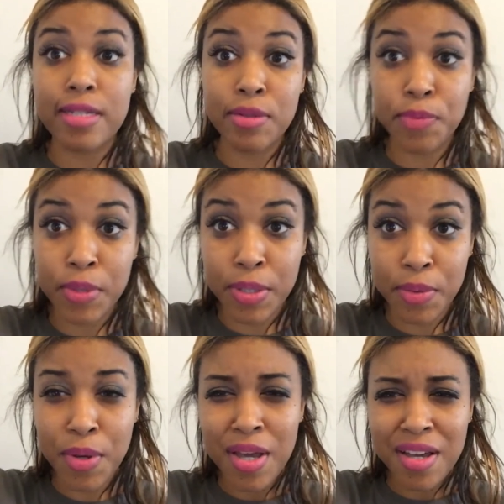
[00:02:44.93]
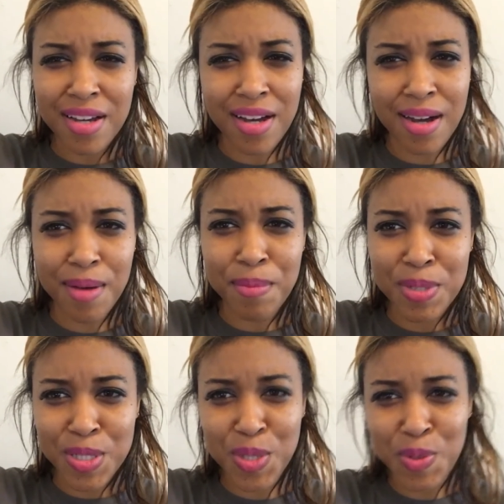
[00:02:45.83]
It will come
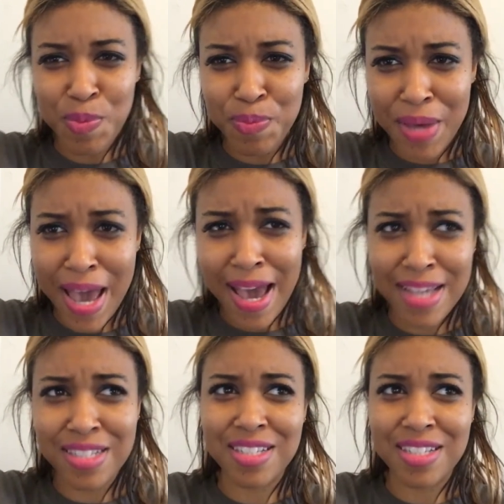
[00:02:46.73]
to pass.